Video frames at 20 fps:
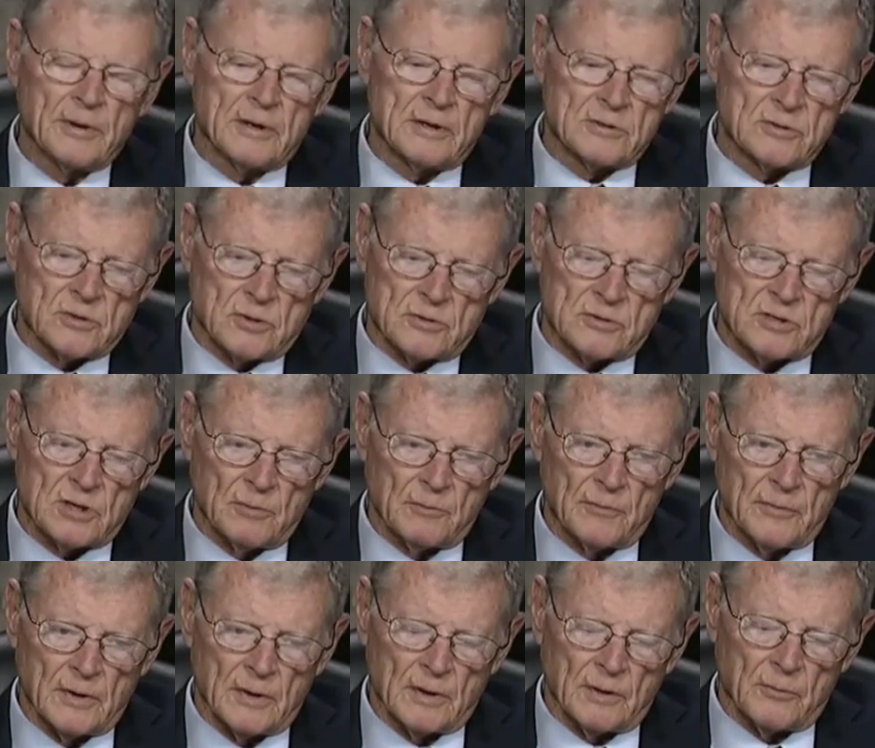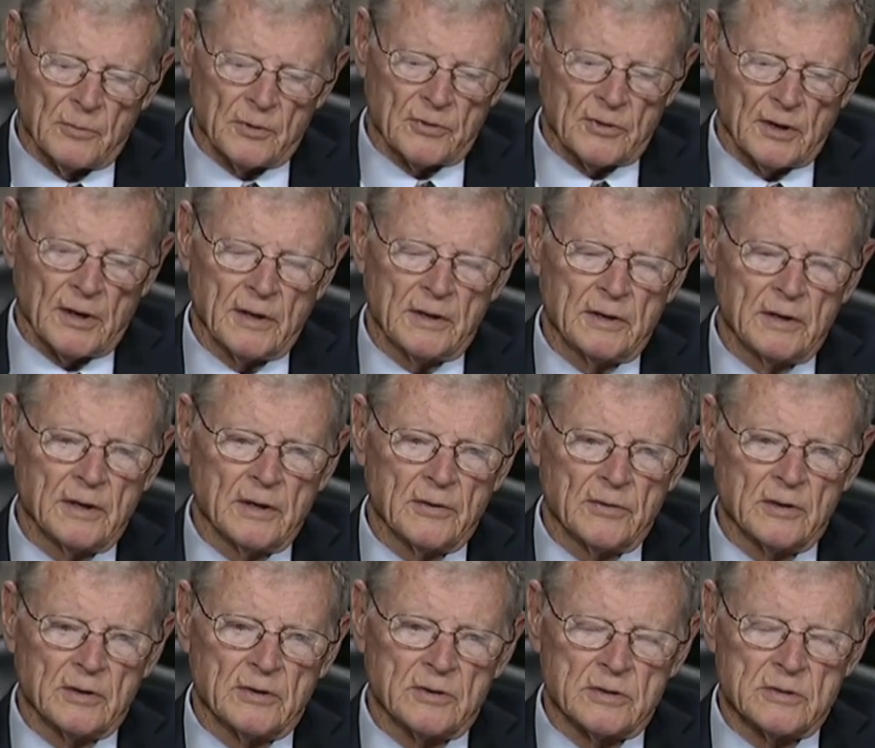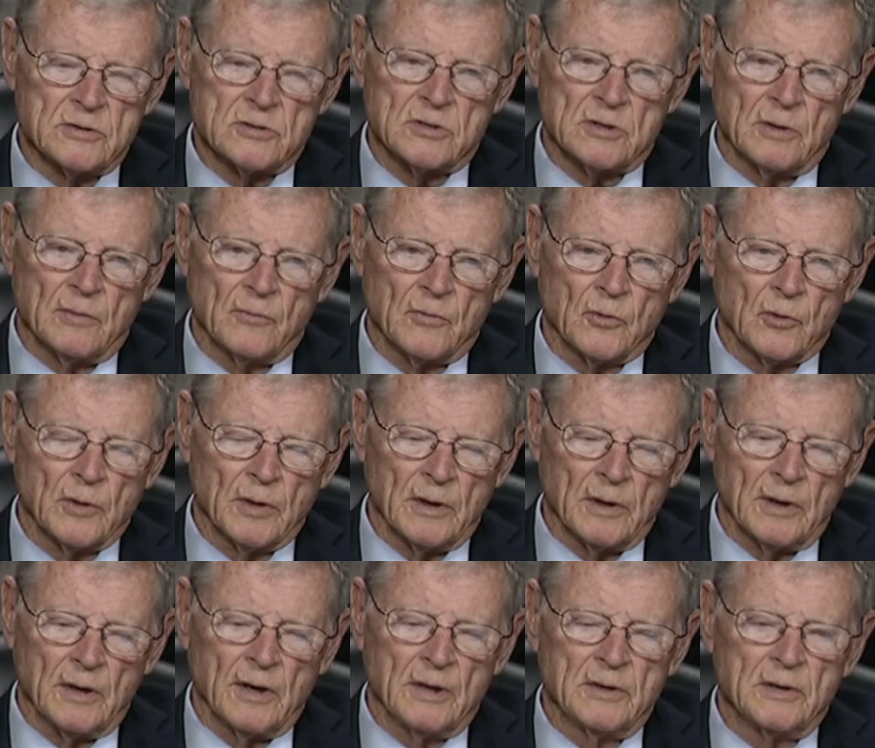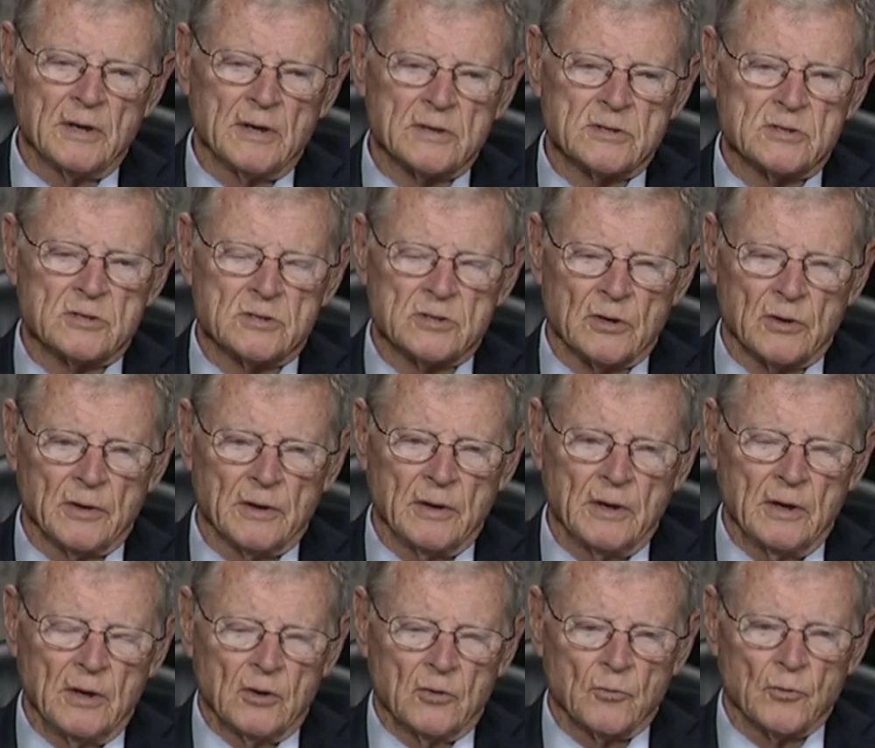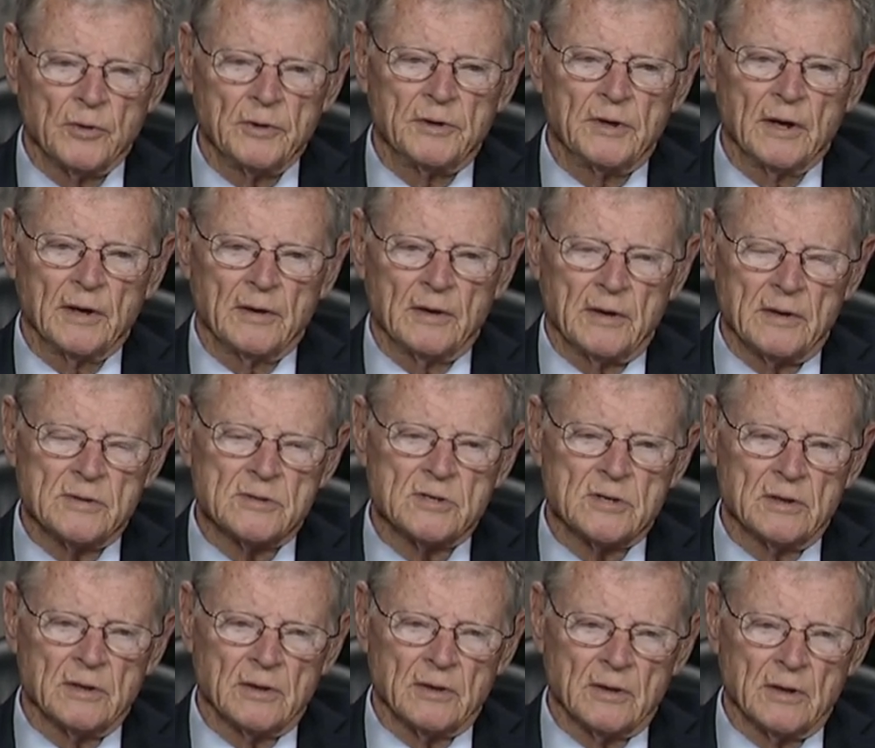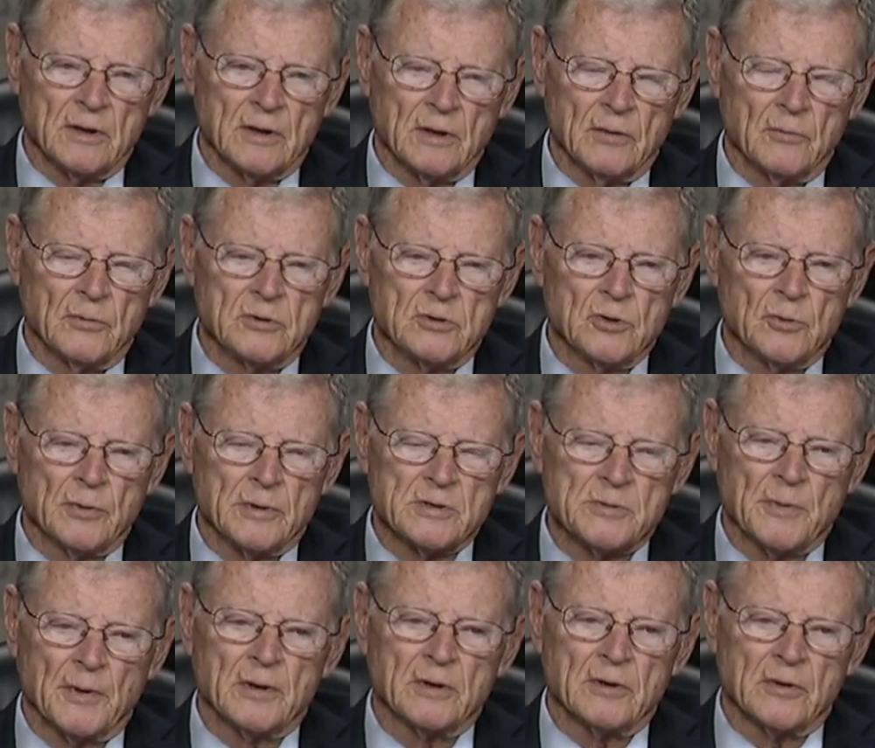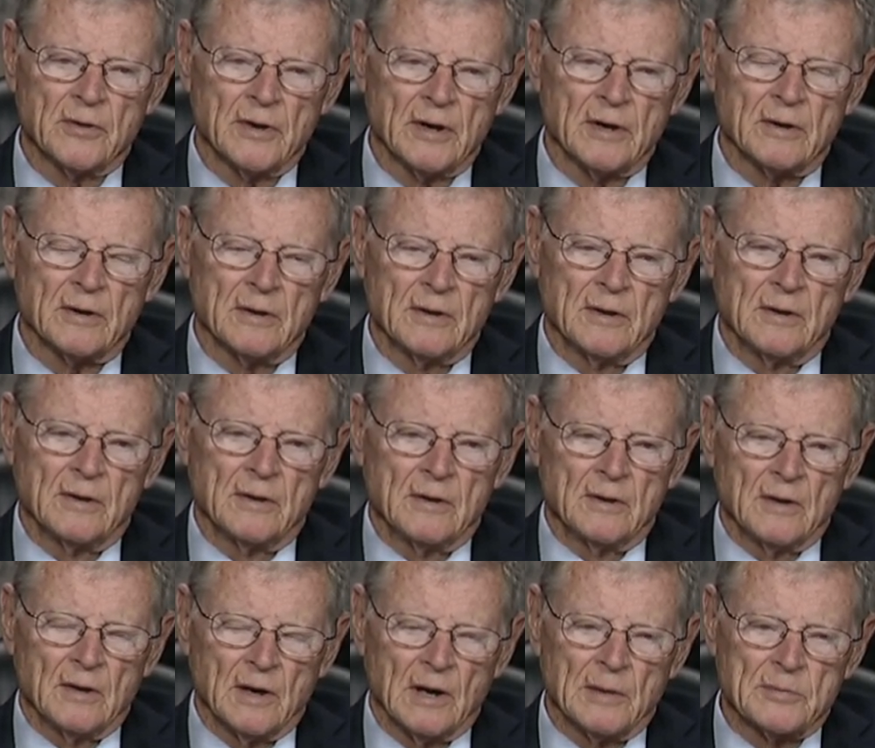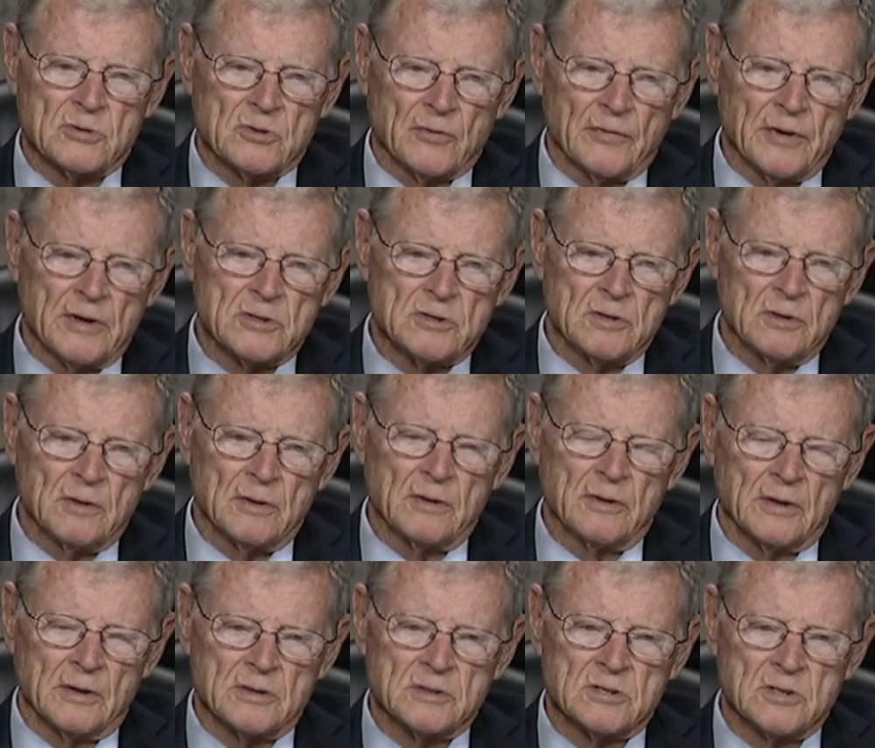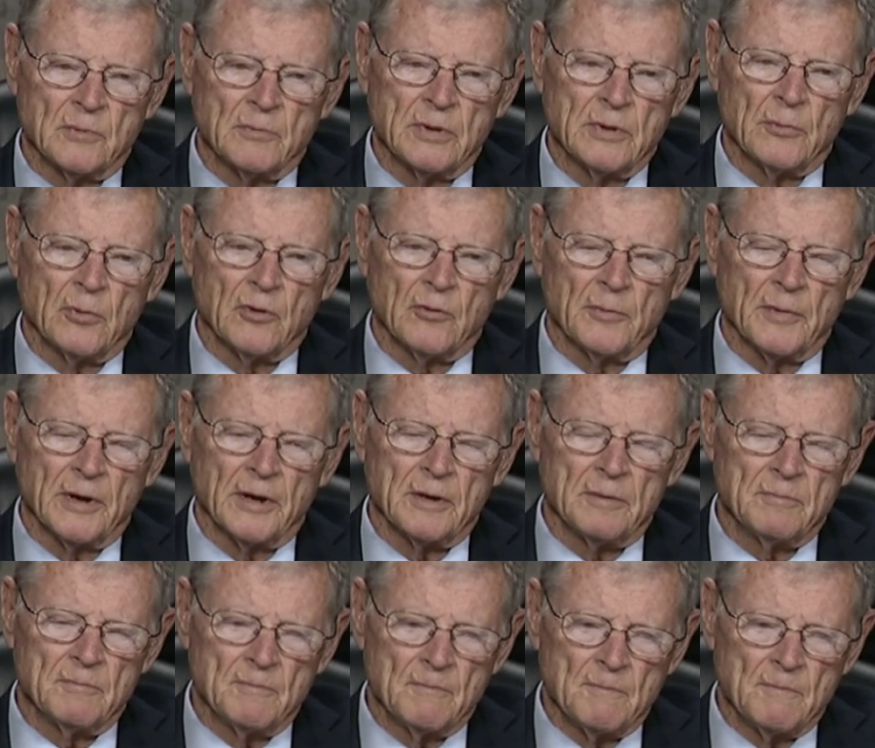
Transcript: because there are some with the idea that there's unnecessary redundance. Would you respond to that observation that some people have made?